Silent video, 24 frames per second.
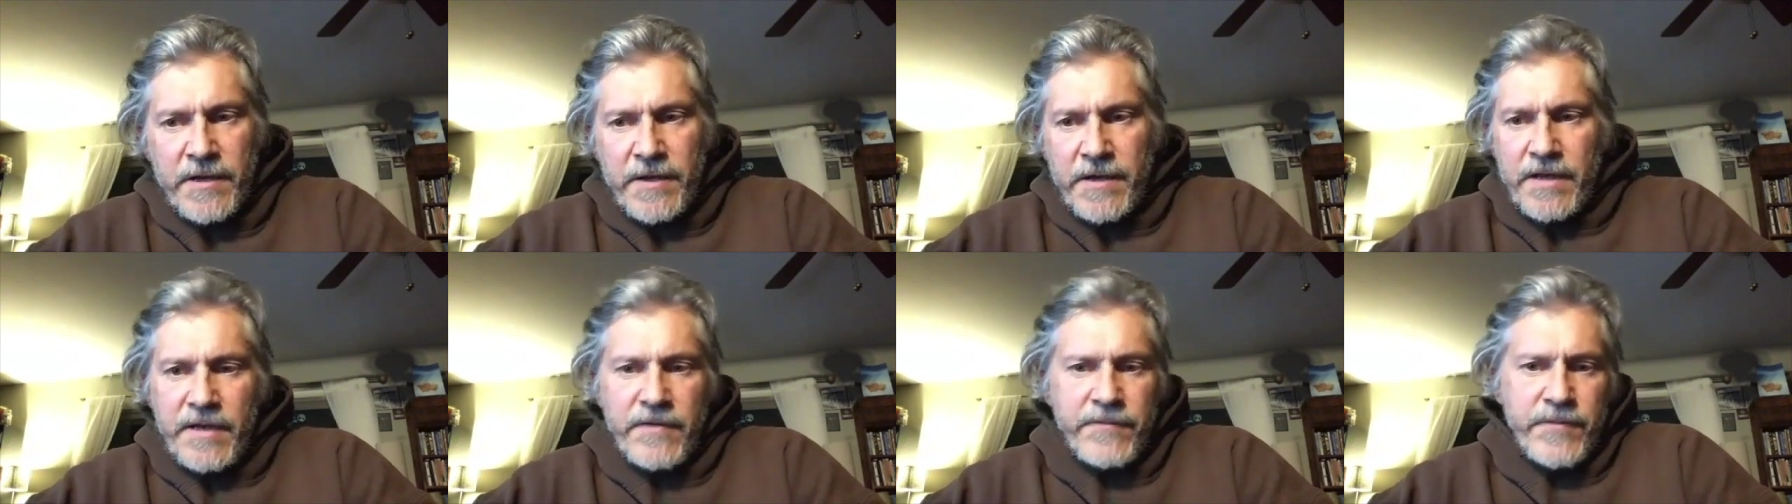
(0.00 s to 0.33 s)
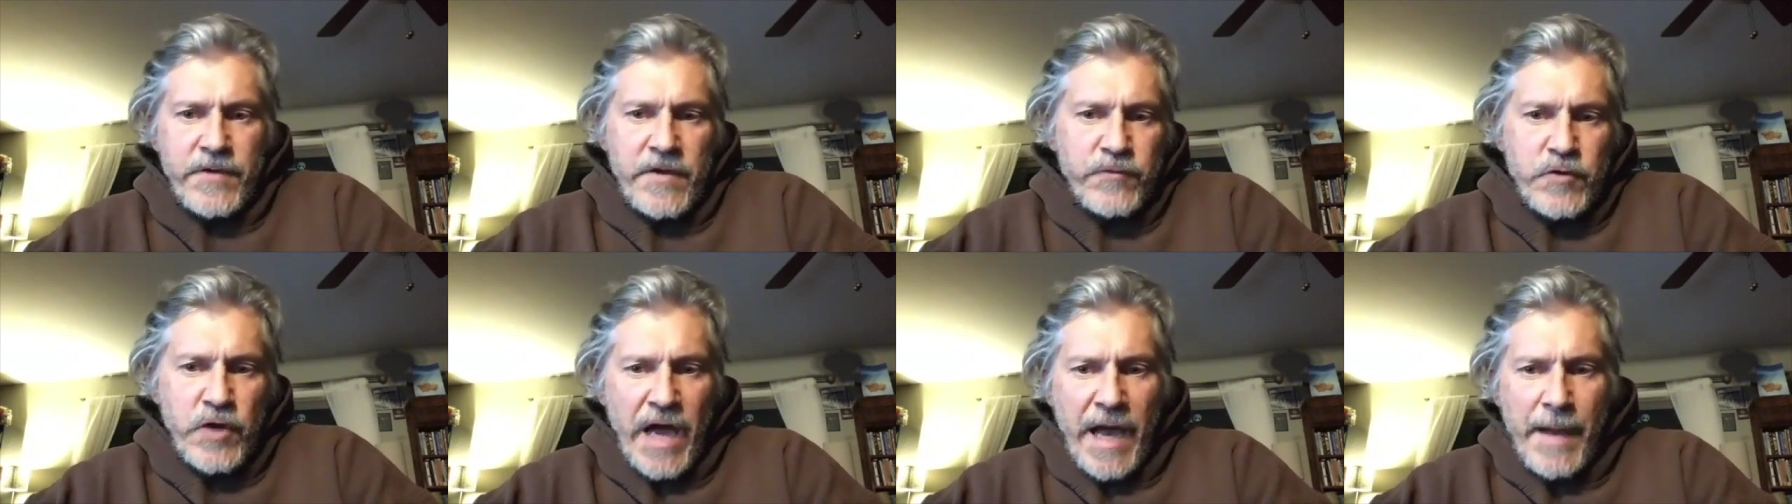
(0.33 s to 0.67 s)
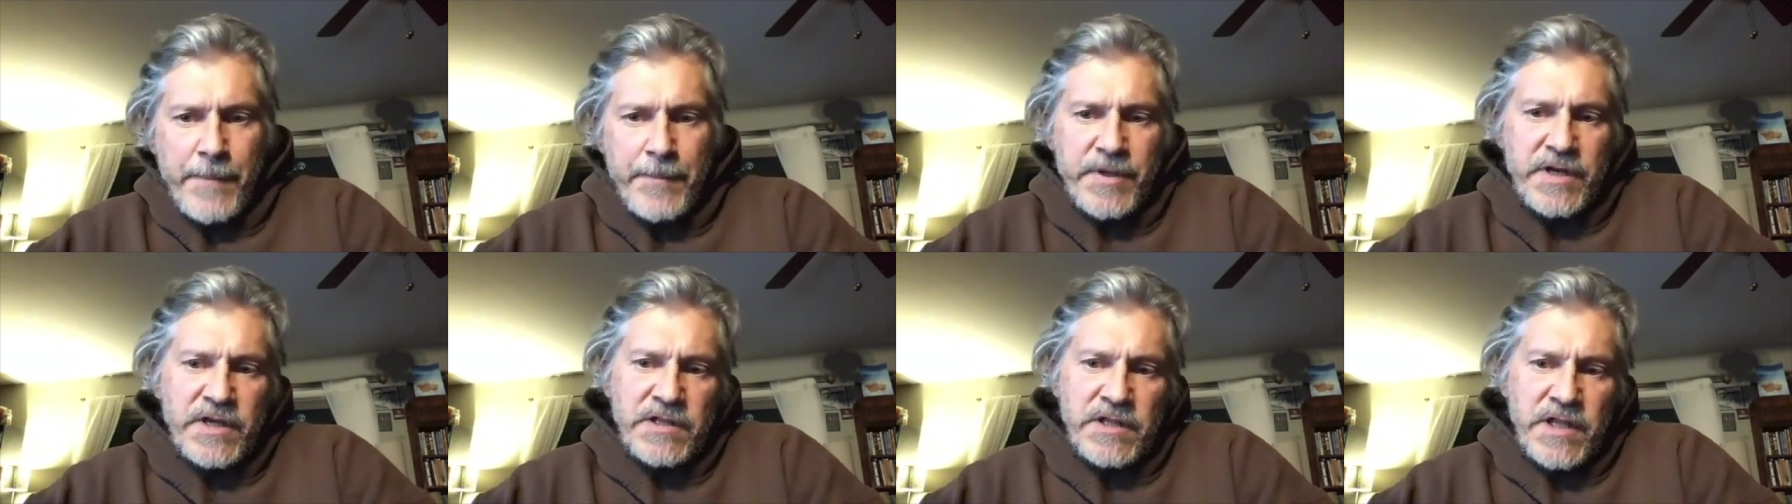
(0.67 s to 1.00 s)
if you
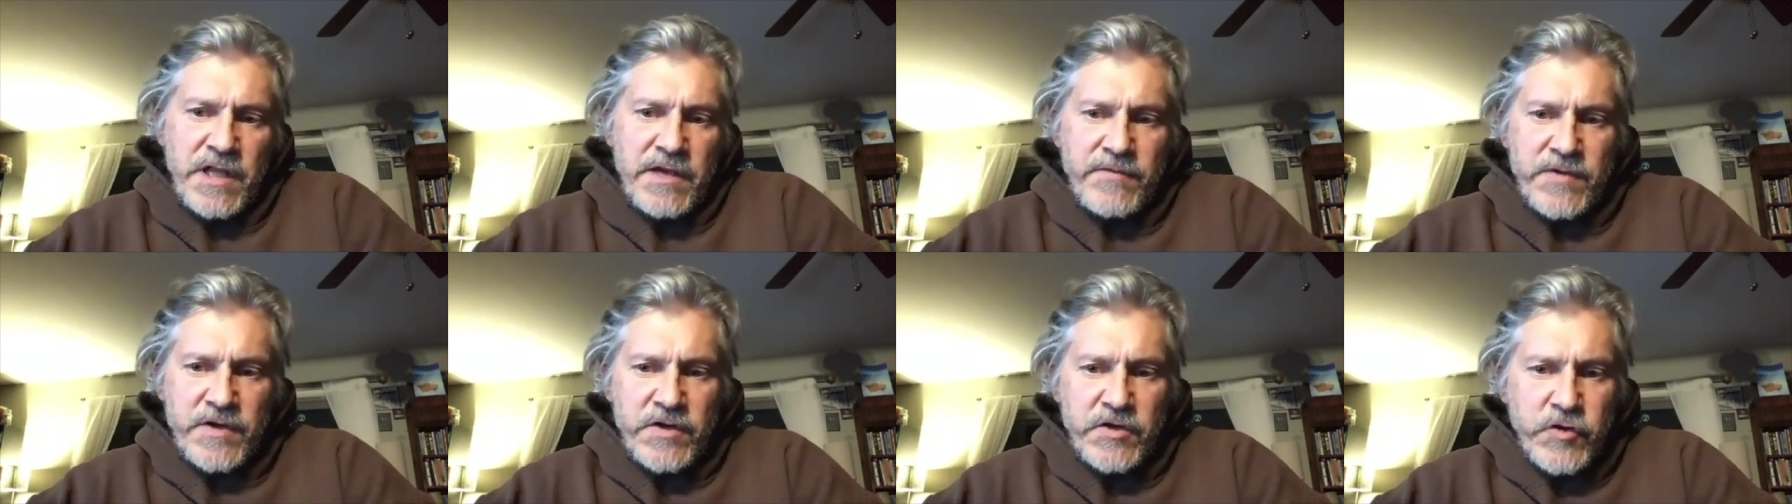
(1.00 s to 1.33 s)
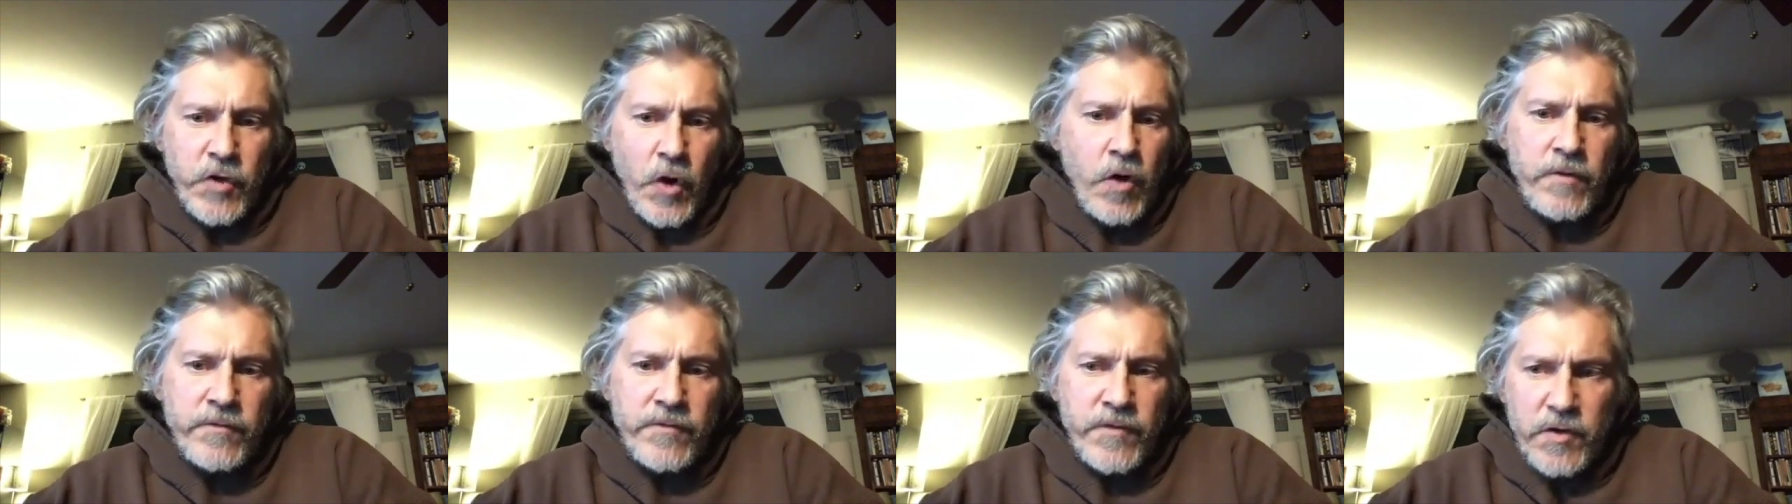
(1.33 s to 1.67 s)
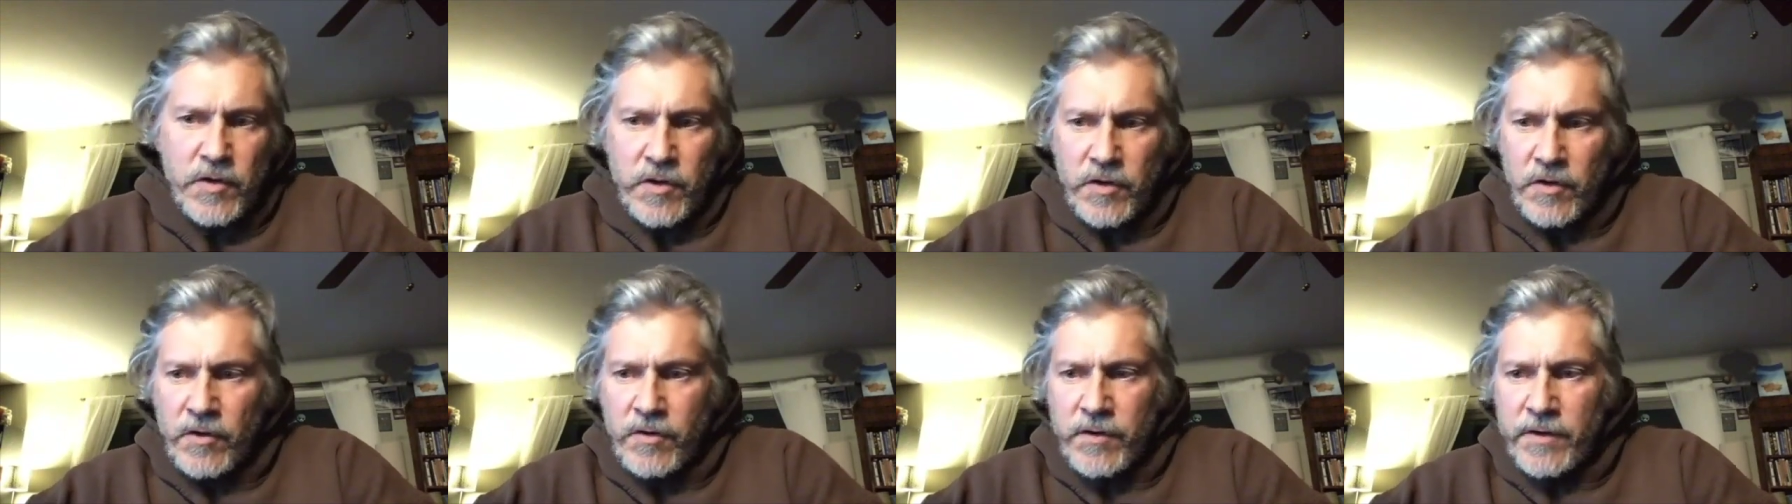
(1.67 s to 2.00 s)
happen to live in
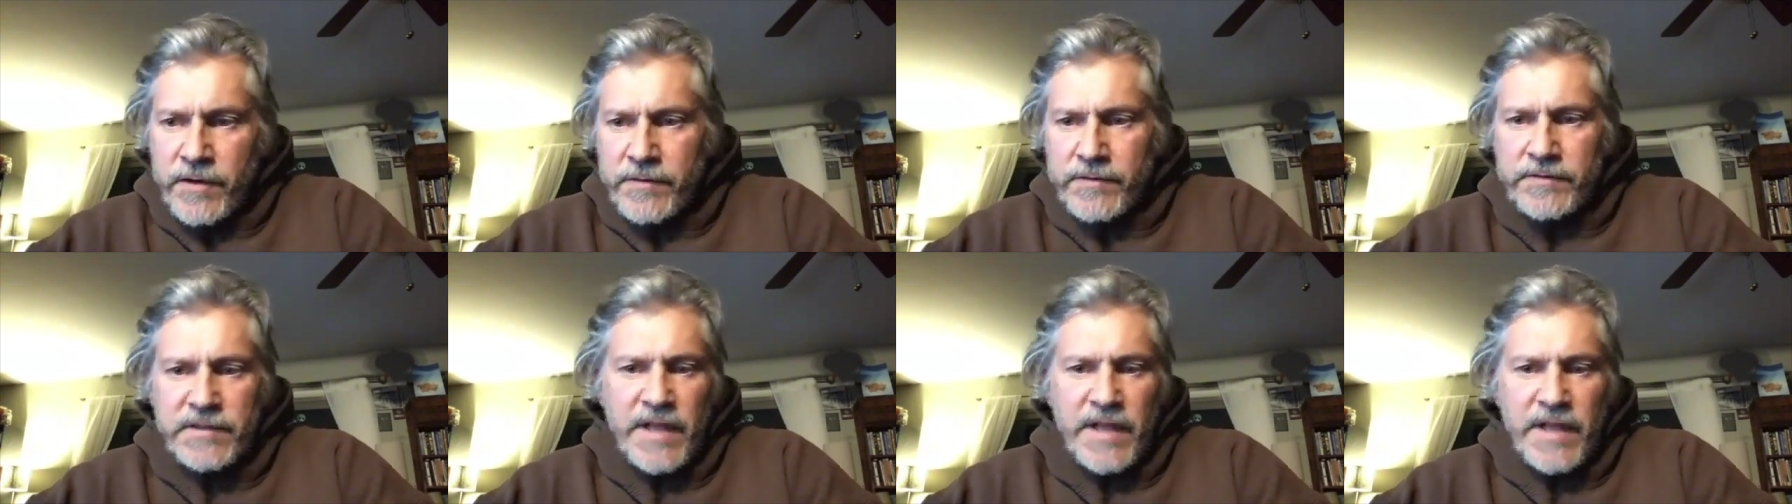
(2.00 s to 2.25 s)
Dover or